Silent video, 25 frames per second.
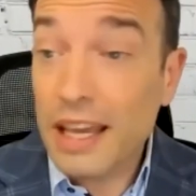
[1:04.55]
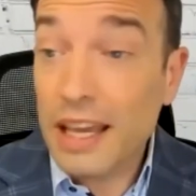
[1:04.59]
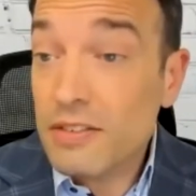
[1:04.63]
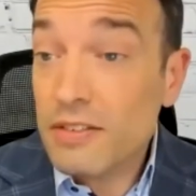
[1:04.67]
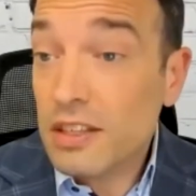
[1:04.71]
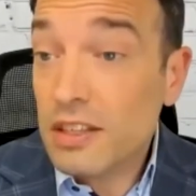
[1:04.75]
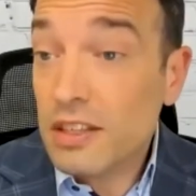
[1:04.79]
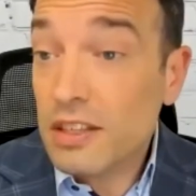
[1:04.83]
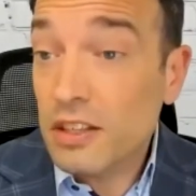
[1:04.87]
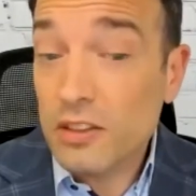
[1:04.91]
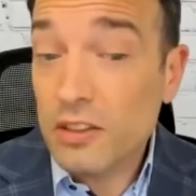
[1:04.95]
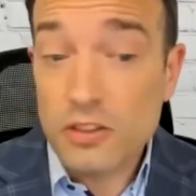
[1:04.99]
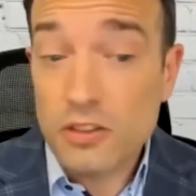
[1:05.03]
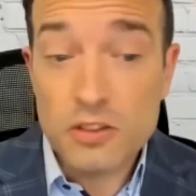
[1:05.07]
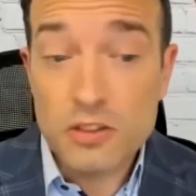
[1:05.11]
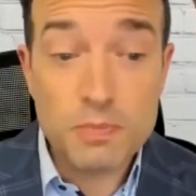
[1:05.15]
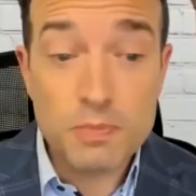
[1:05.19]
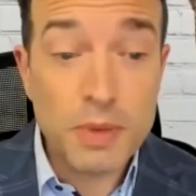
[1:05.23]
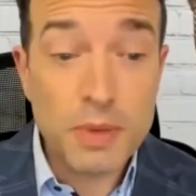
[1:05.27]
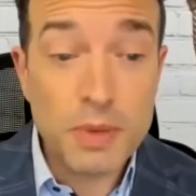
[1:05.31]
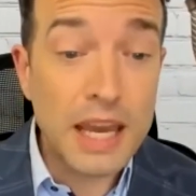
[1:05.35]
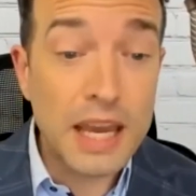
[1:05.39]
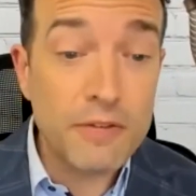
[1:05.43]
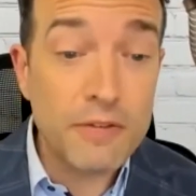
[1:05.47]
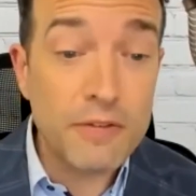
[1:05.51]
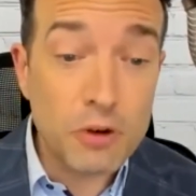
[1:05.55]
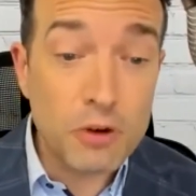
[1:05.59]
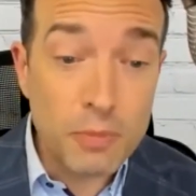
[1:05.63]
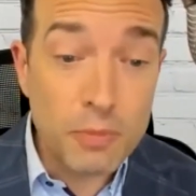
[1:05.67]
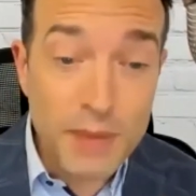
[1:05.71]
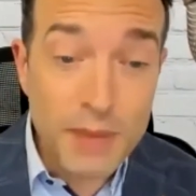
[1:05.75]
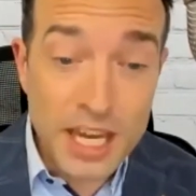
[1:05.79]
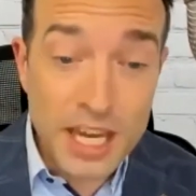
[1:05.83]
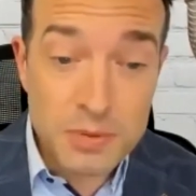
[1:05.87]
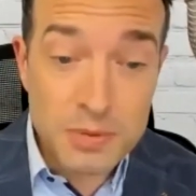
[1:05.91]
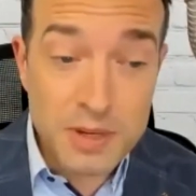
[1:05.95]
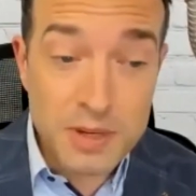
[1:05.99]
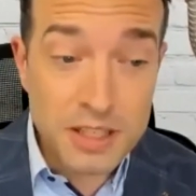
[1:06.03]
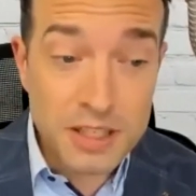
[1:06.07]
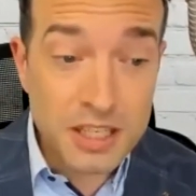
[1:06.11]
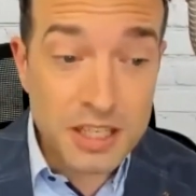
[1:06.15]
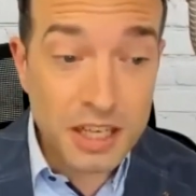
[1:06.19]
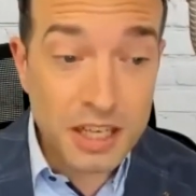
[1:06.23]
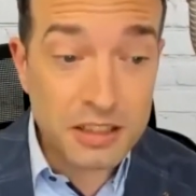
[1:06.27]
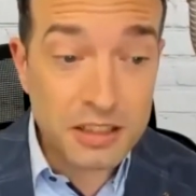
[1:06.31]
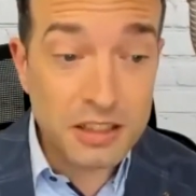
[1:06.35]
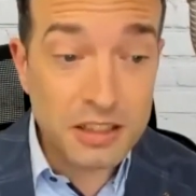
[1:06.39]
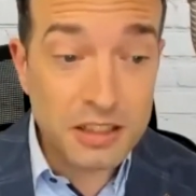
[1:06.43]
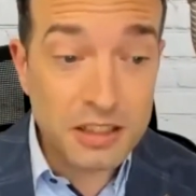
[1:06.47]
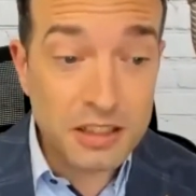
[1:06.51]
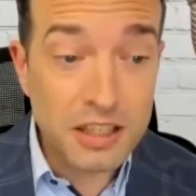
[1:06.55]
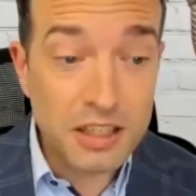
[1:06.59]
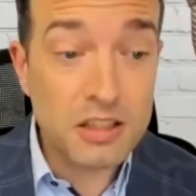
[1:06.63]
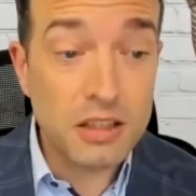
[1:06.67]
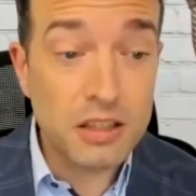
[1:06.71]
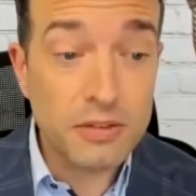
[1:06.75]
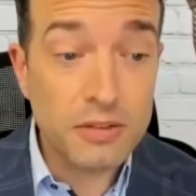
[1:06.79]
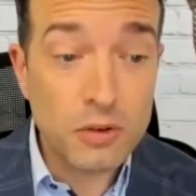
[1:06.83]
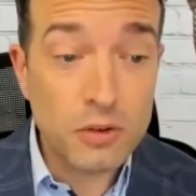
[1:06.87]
life skills, behavioral management techniques,